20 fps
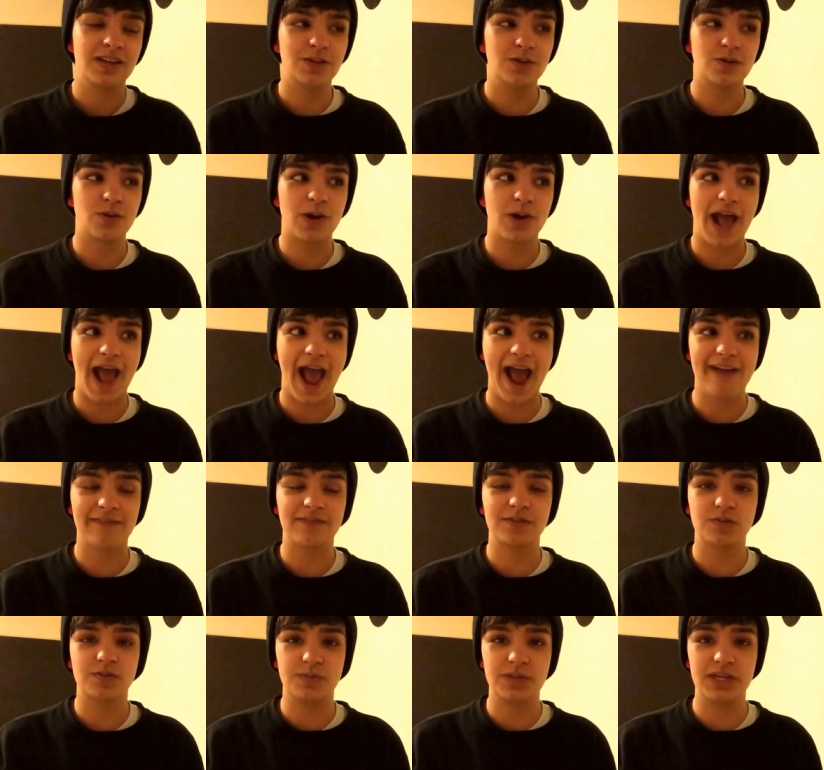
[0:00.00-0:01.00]
you don't have
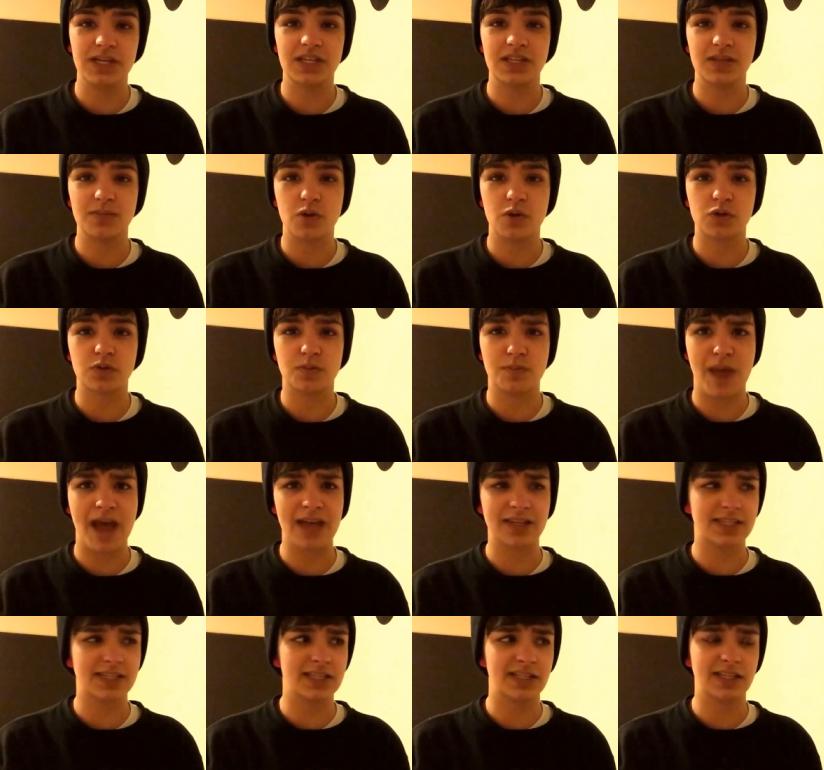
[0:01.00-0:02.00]
to be the most
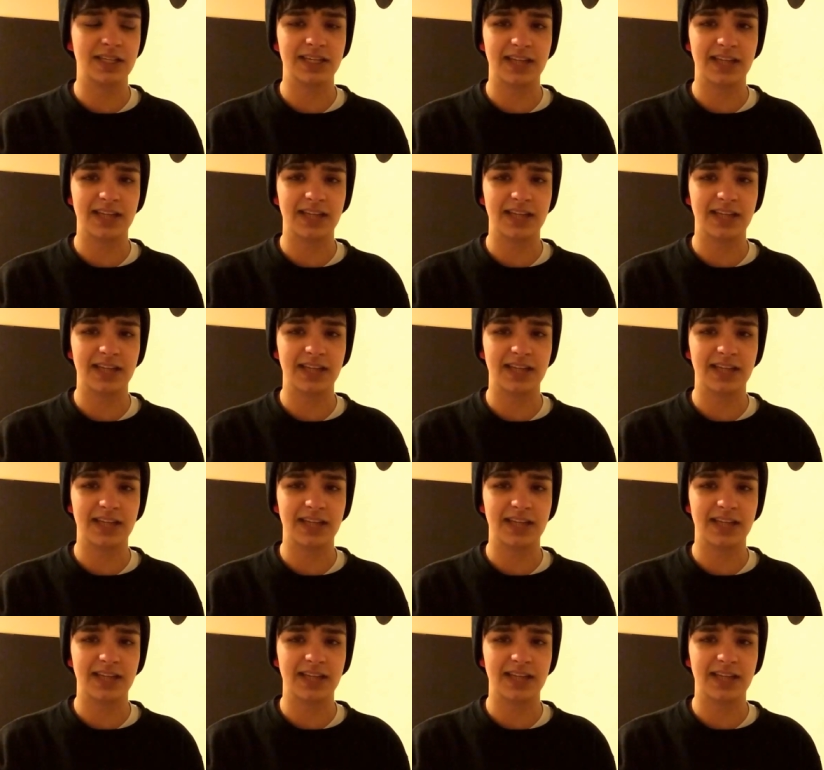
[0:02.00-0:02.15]
masculine